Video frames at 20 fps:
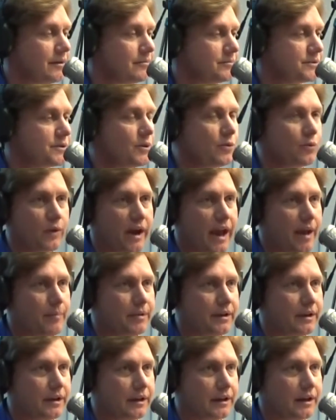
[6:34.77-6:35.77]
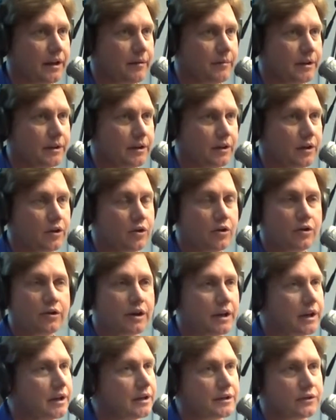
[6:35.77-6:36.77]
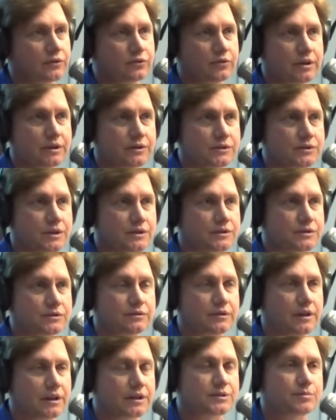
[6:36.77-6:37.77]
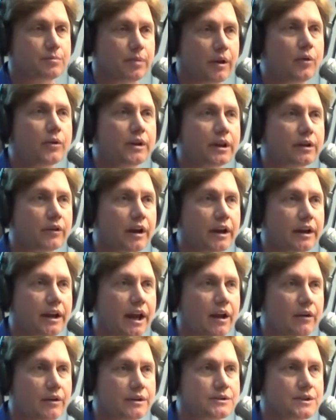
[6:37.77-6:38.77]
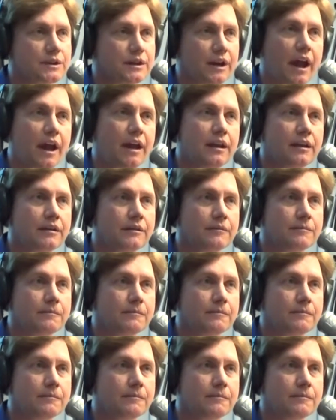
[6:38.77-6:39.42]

so rapidly, I mean, your industry is just exploding right now, is it not?